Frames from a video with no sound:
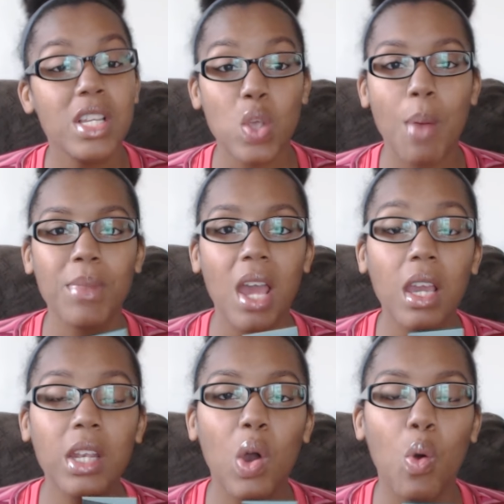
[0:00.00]
So I'm
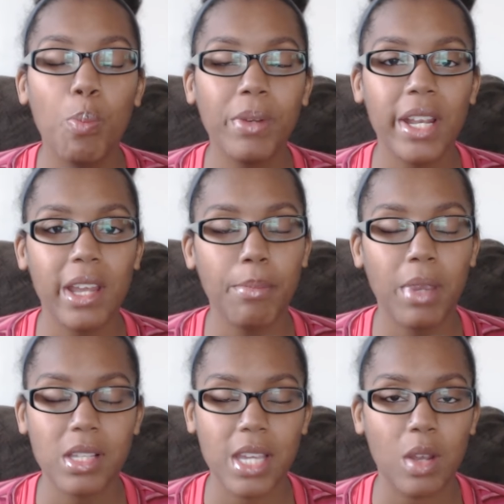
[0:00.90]
not going to open it up
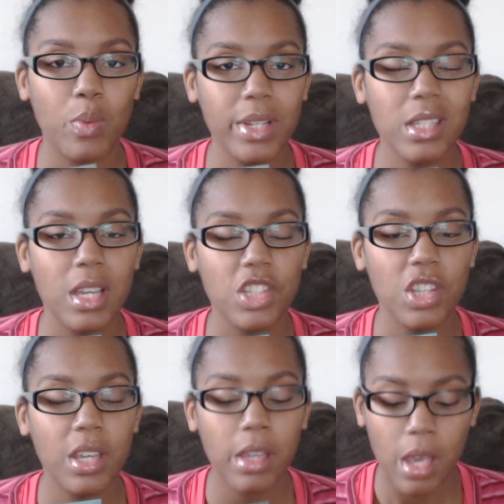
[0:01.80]
because I don't want to
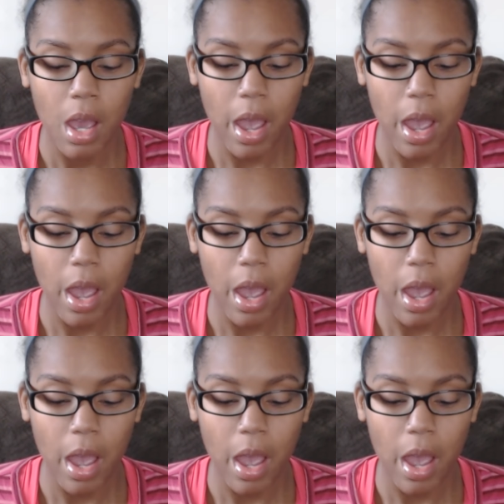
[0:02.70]
touch it.